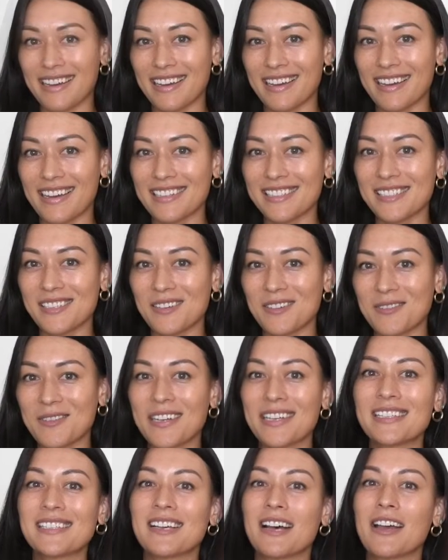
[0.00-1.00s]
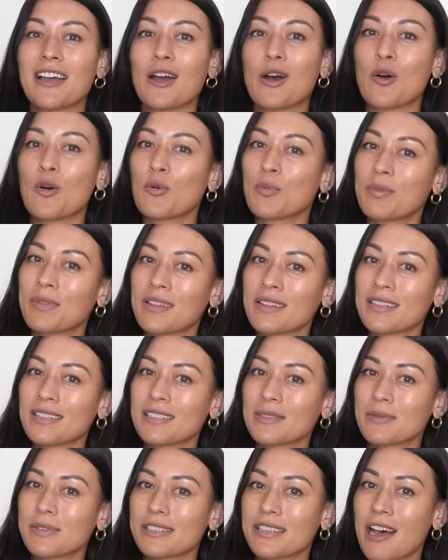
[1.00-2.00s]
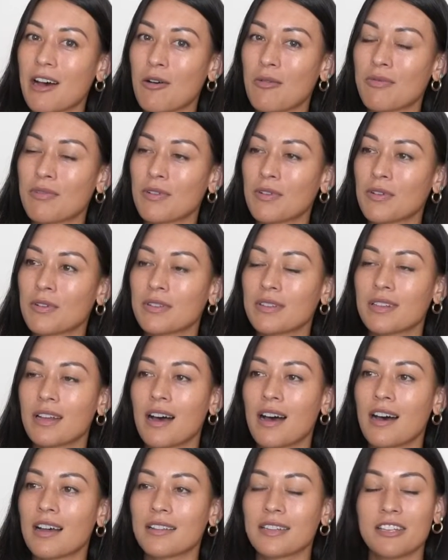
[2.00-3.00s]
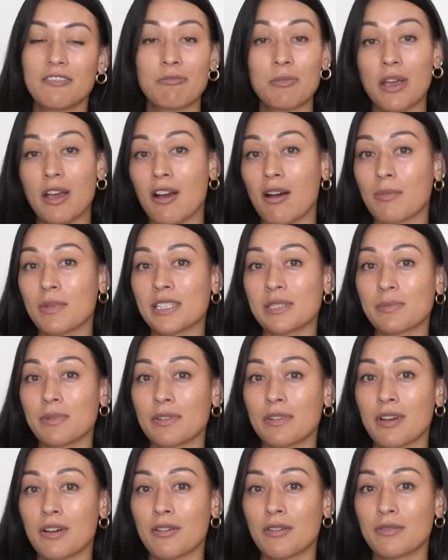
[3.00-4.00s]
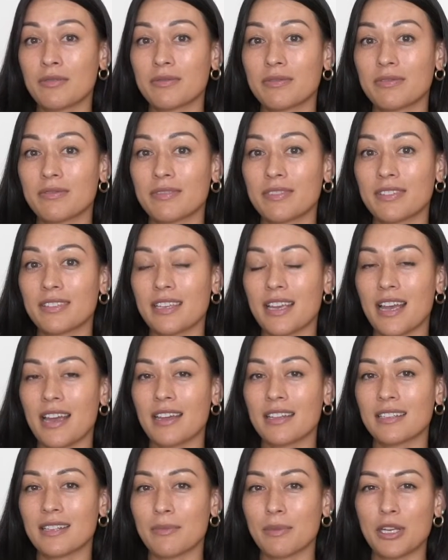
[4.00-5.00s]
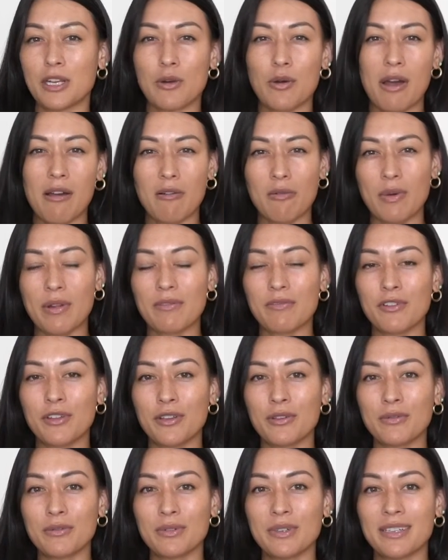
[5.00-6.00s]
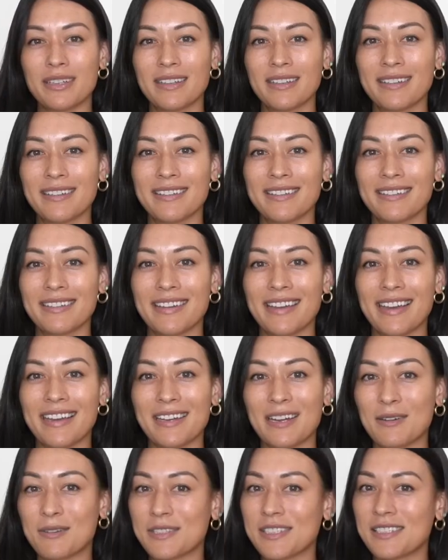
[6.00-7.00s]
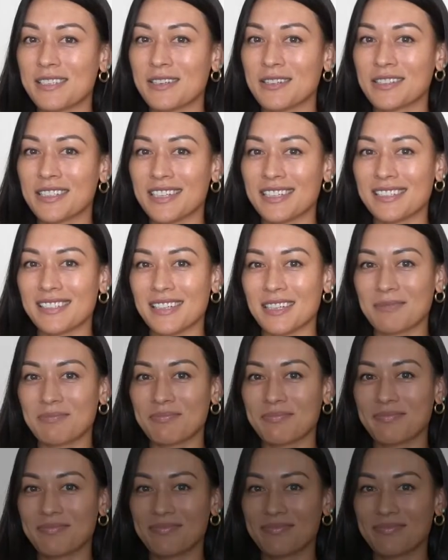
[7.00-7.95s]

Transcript: as always, I hope that this was helpful. Leave me comments below and let me know how it went for you. And I'll see y'all next time.